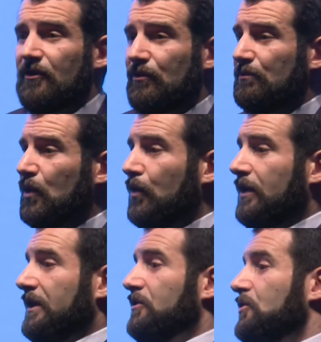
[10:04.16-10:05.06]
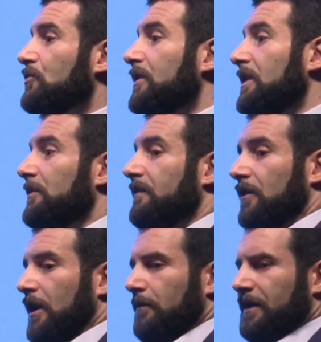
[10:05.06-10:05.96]
remote and extreme
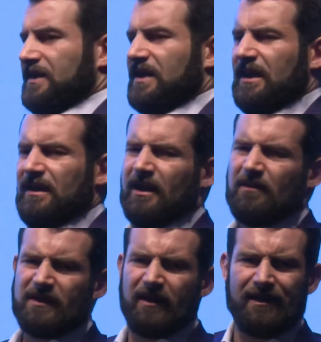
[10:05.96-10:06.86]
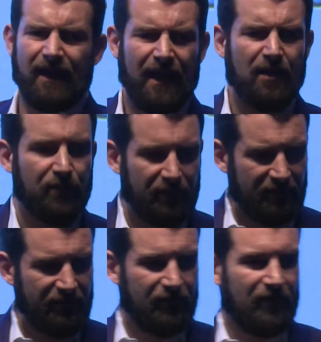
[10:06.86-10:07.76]
environment is anything outside the lab for